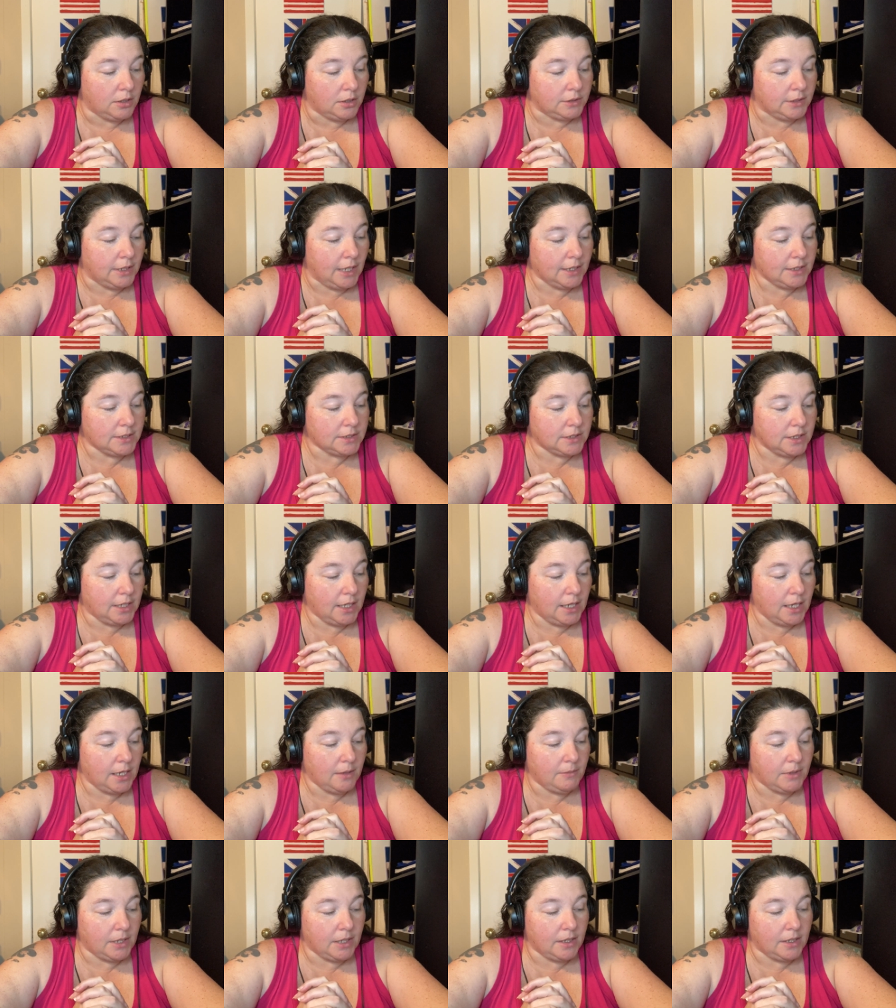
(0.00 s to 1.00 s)
Next
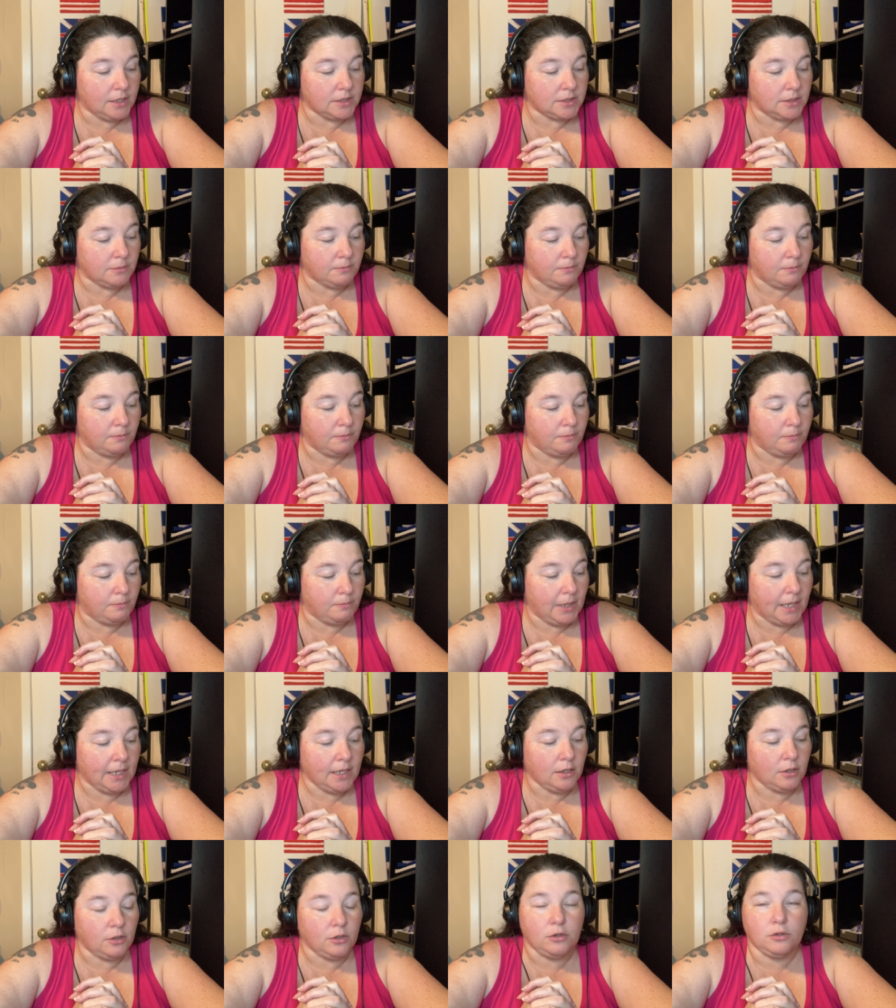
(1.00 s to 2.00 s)
game is the
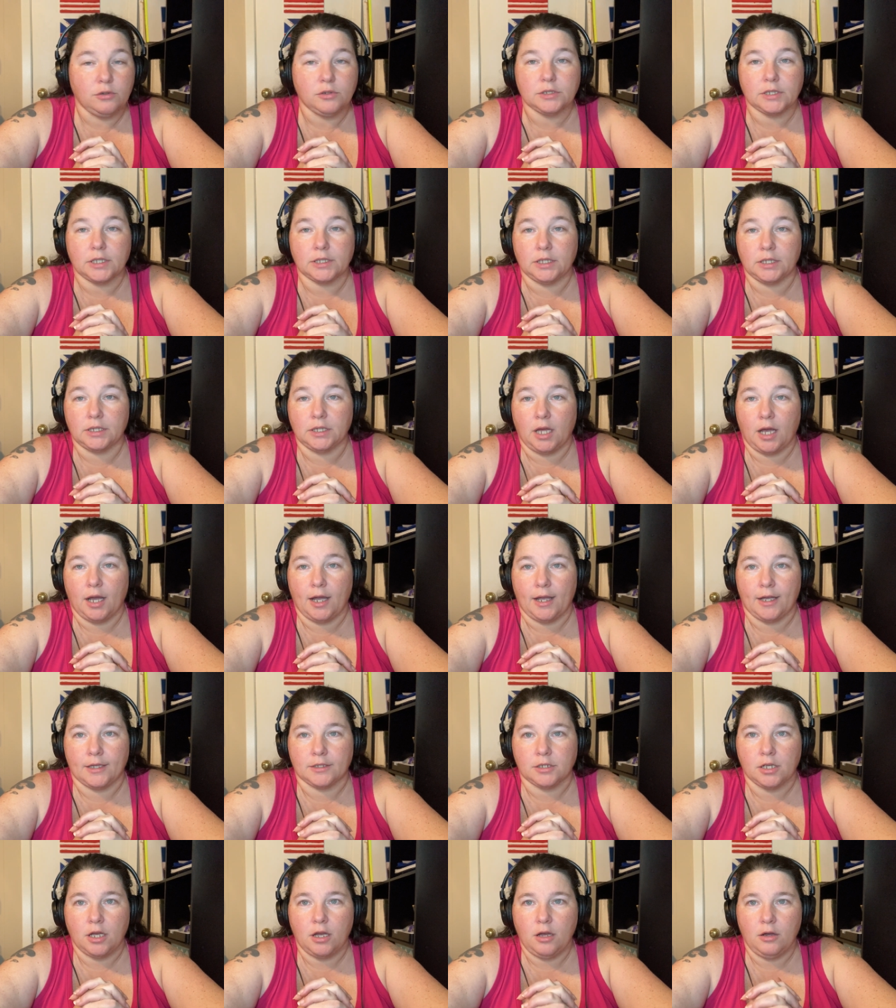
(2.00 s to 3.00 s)
Bengals and the
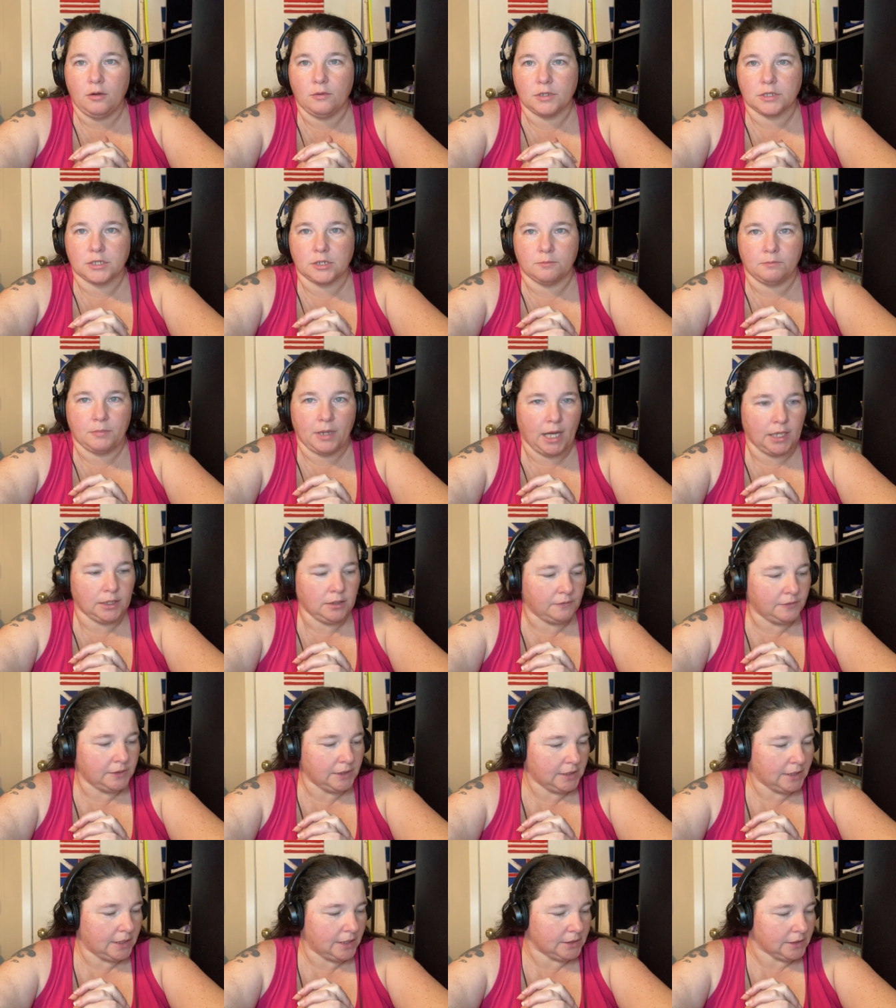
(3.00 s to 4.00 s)
Lions. Oh, it's the Battle of
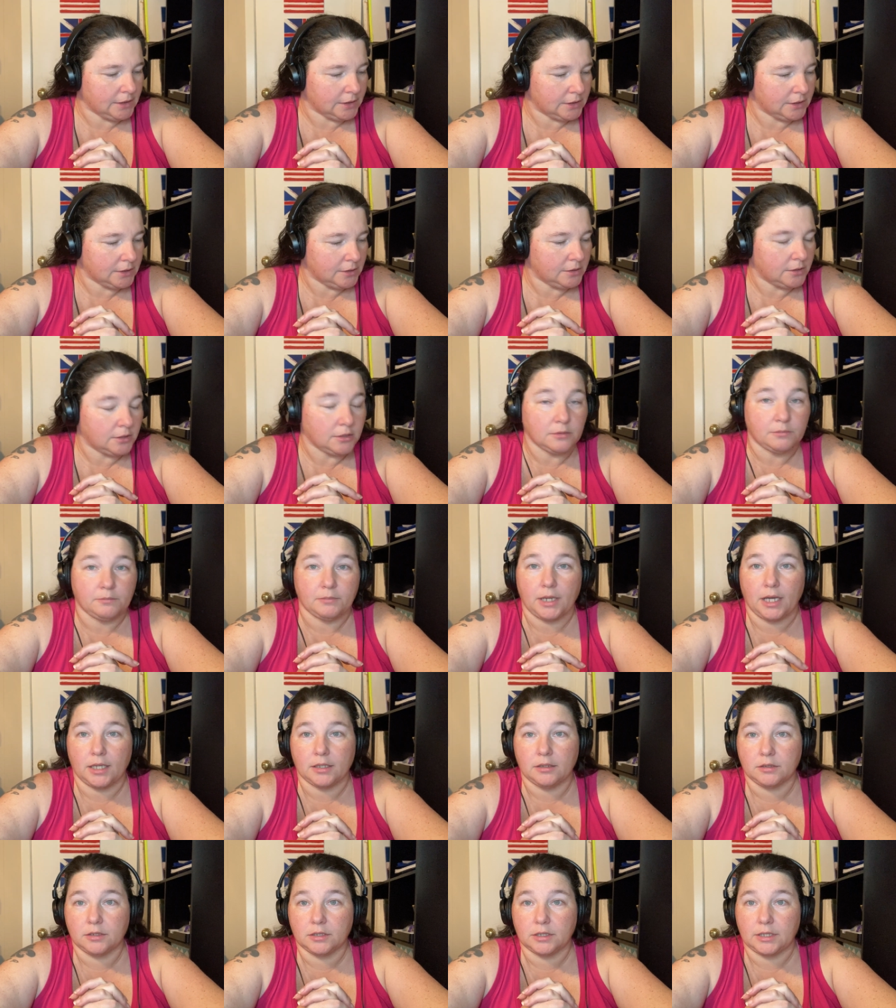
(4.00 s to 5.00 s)
the Kitties. The
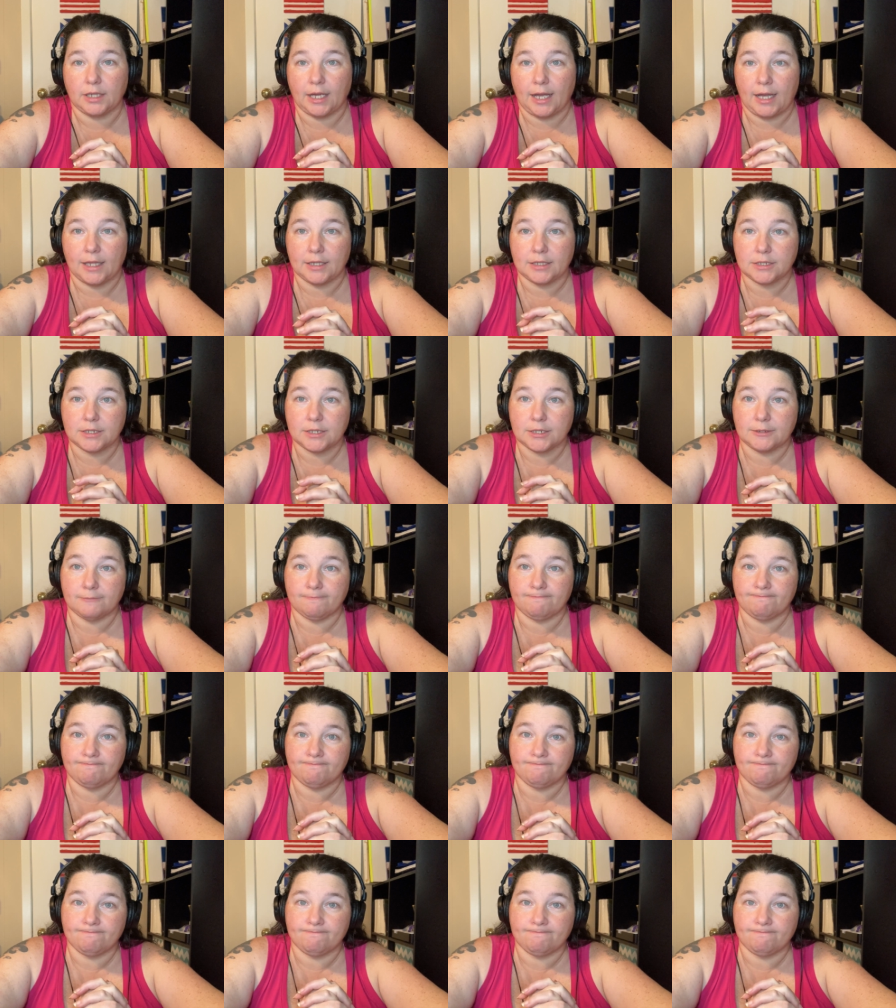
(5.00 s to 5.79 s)
Battle of the Cats.